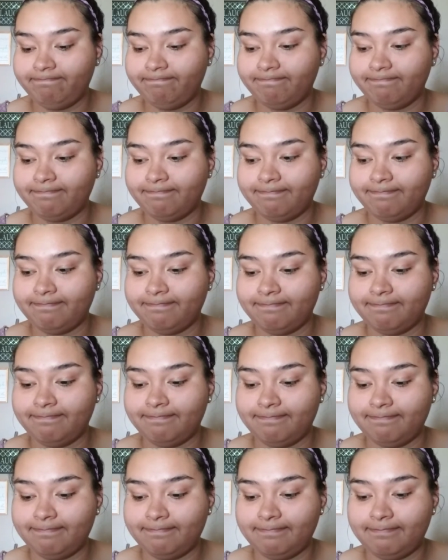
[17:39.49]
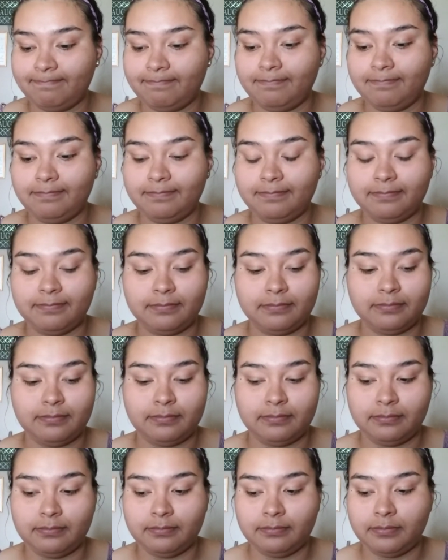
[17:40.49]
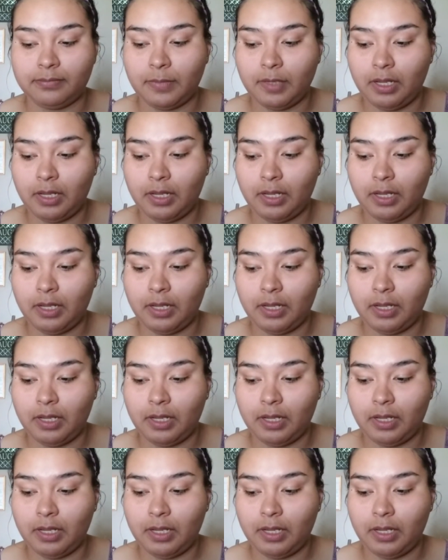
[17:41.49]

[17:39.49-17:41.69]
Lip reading: (no one is talking)